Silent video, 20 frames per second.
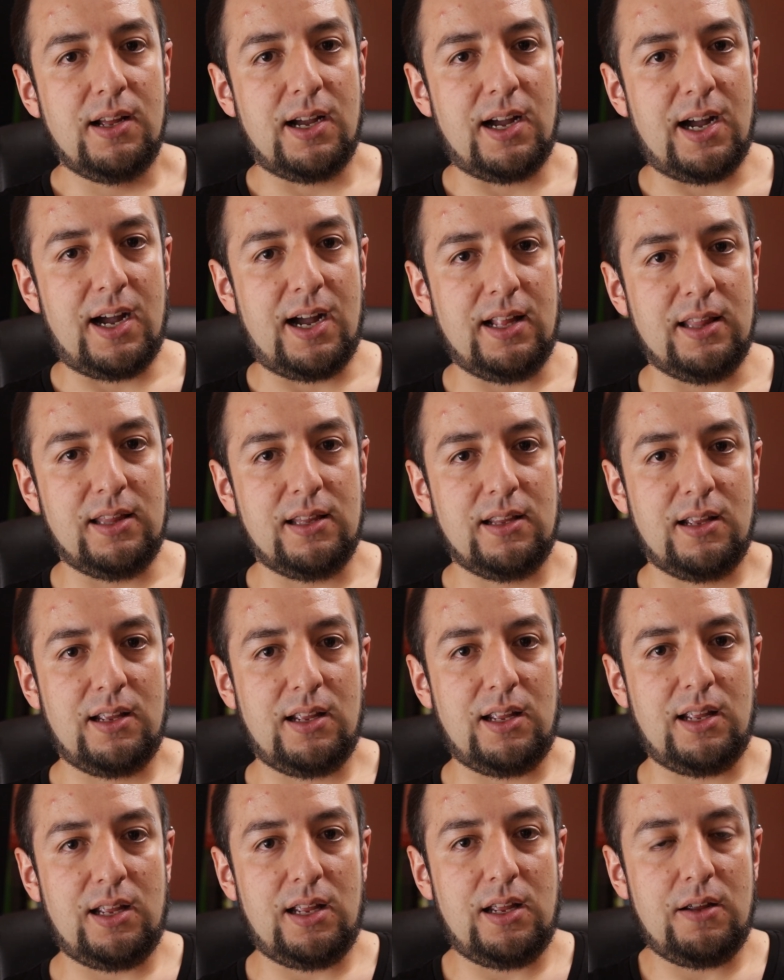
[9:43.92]
And
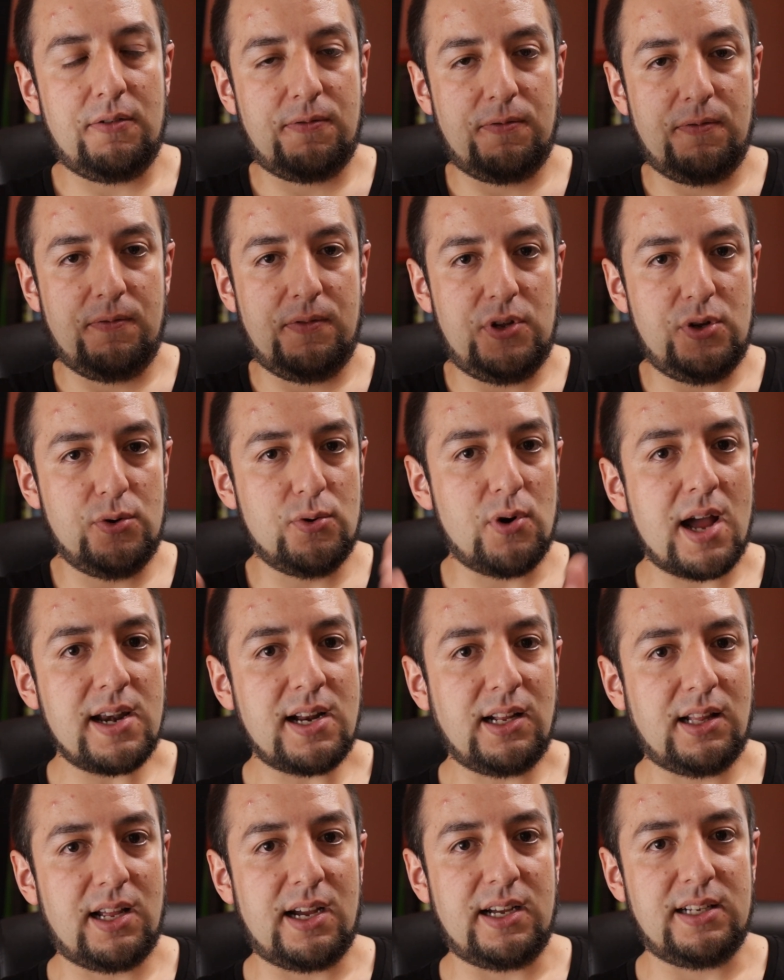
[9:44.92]
if you
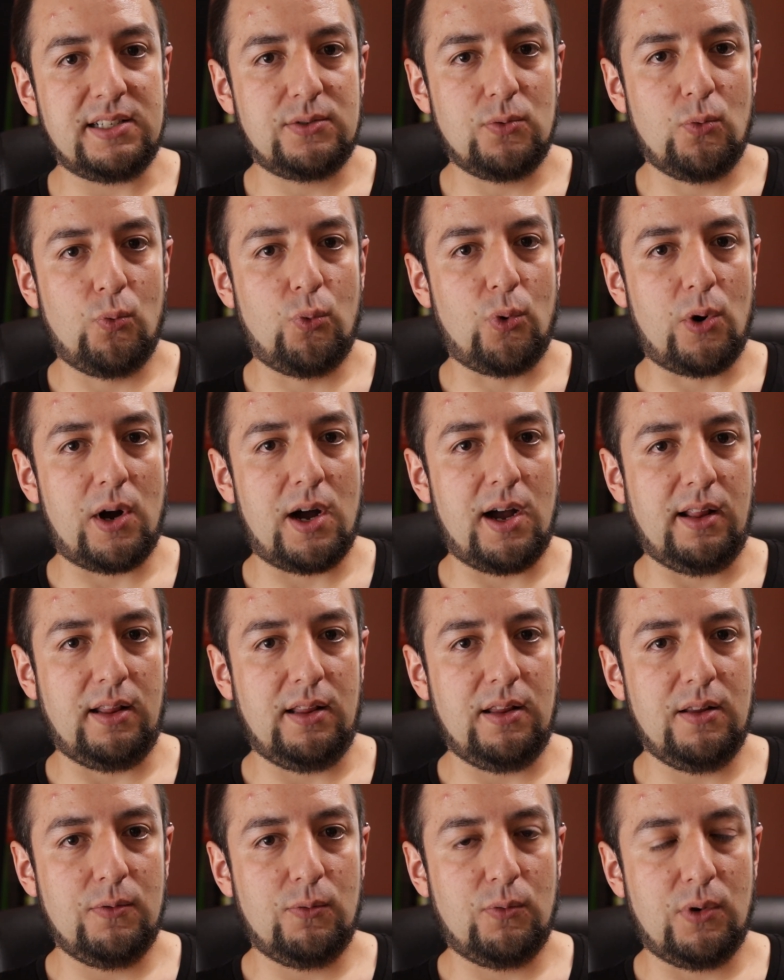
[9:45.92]
analyze
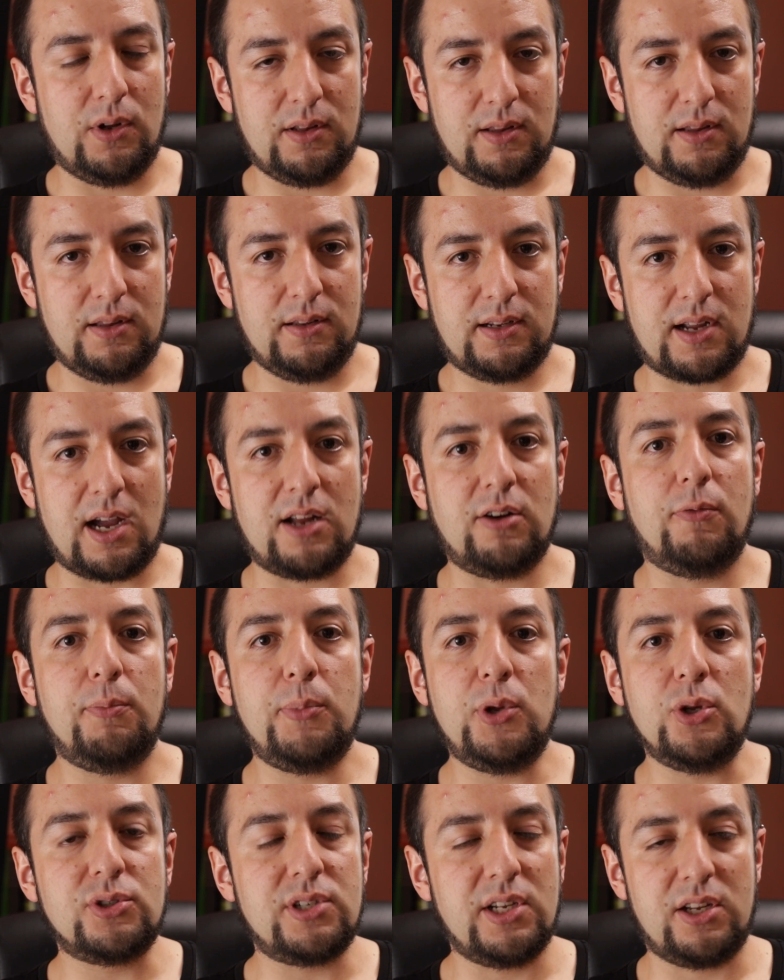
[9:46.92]
what kind of
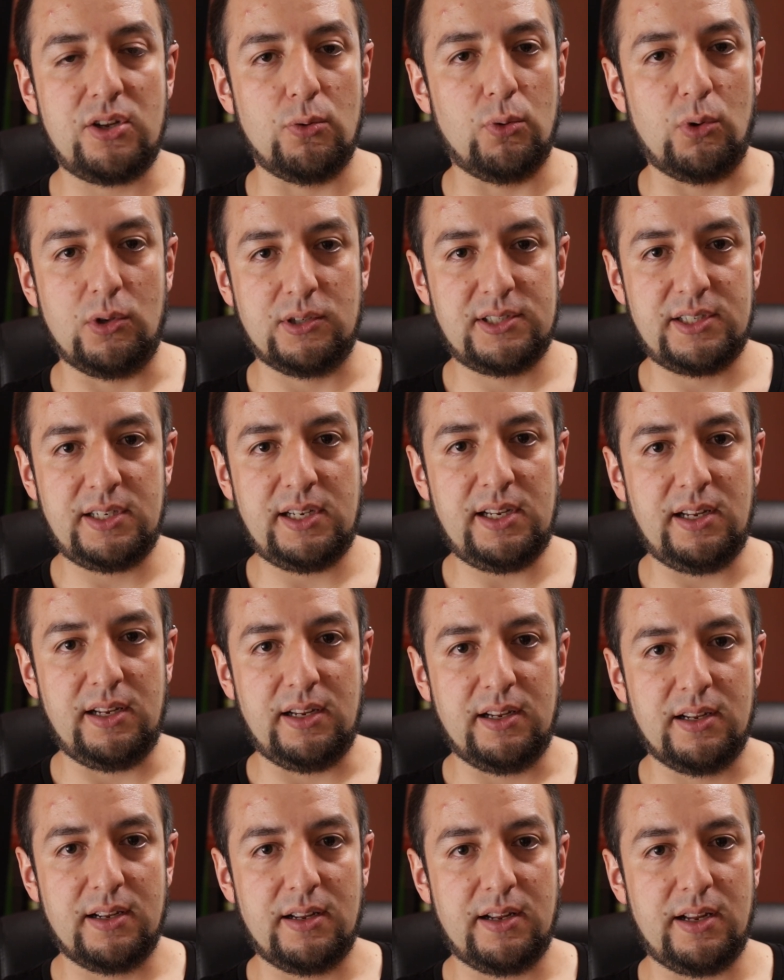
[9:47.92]
music you will
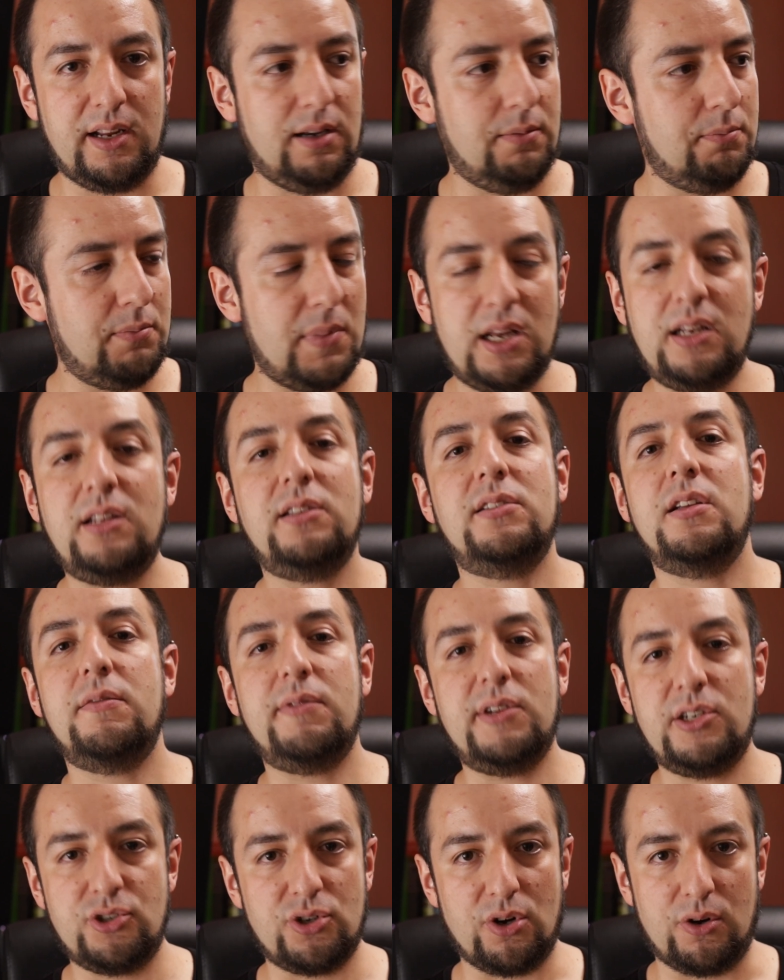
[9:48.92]
see in many
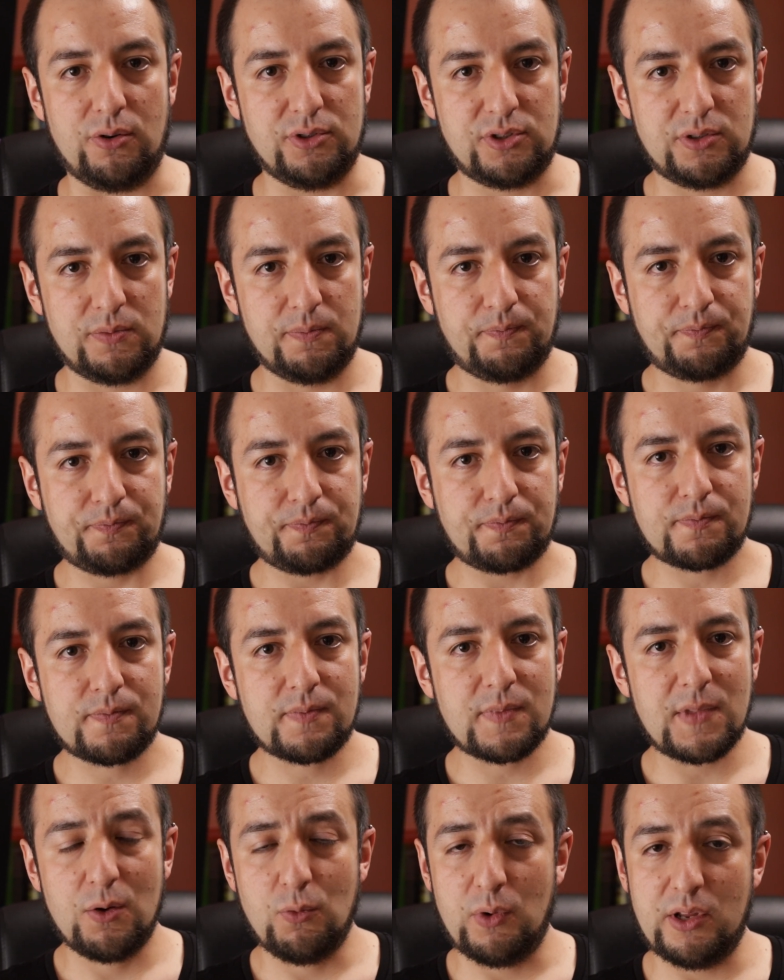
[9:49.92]
TV shows,
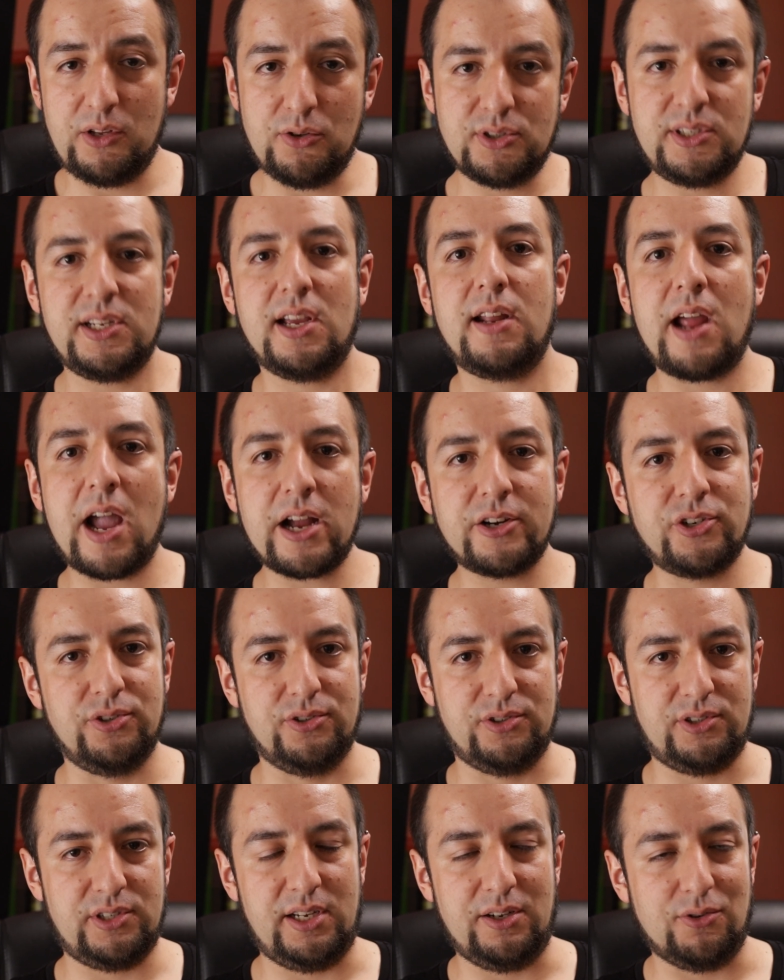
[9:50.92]
when you see an
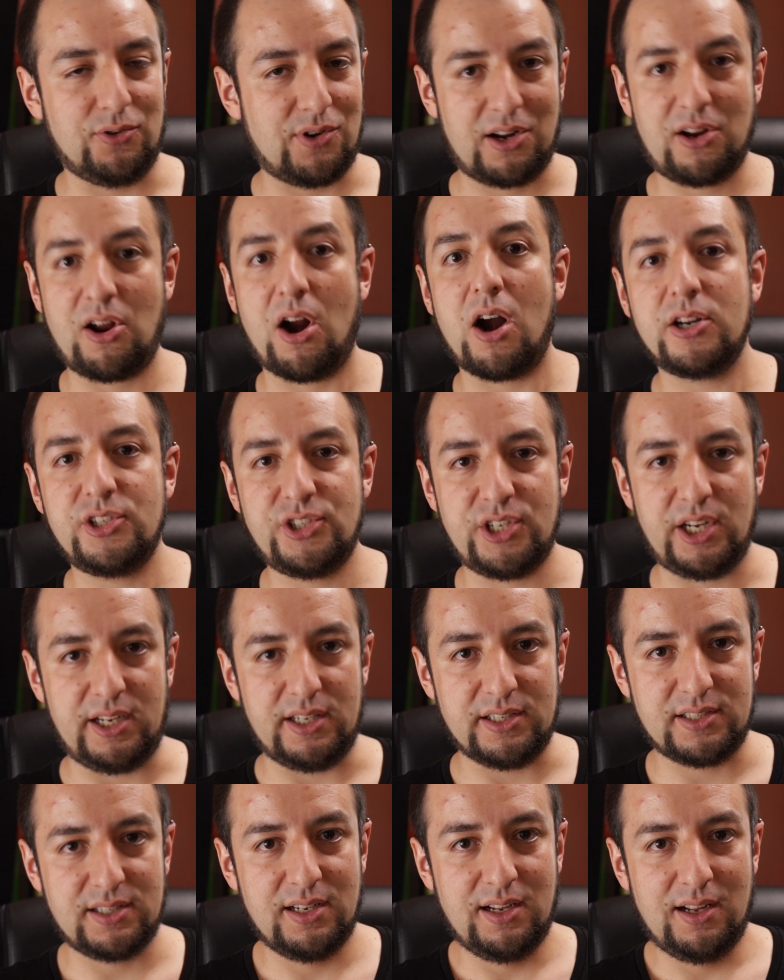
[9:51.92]
action scene or a car
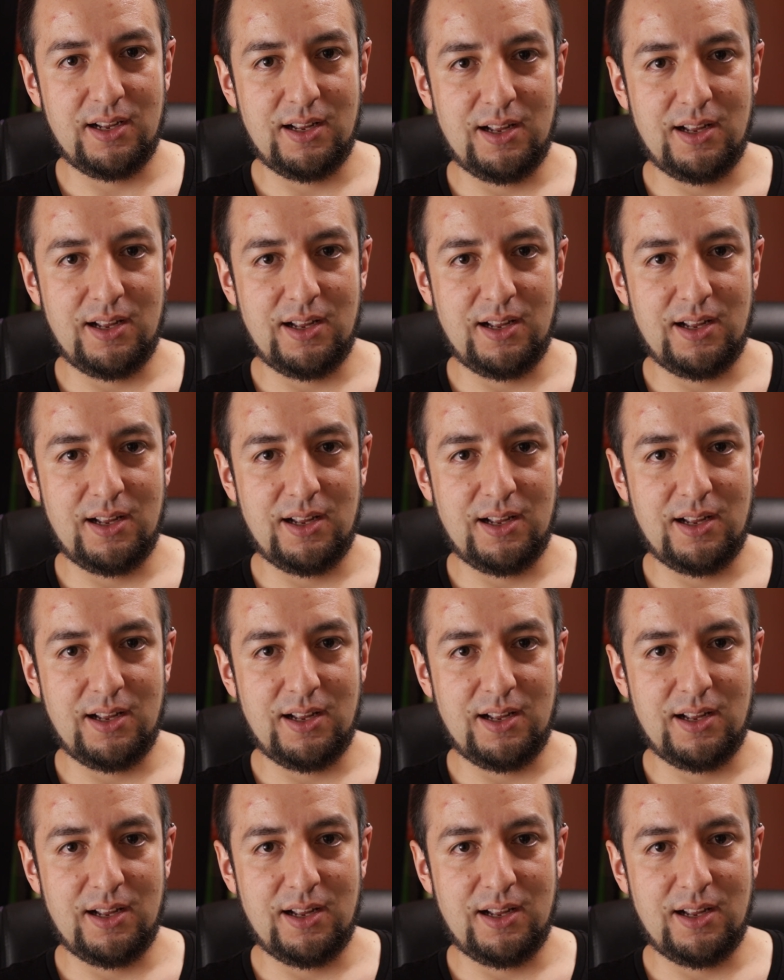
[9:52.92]
chase,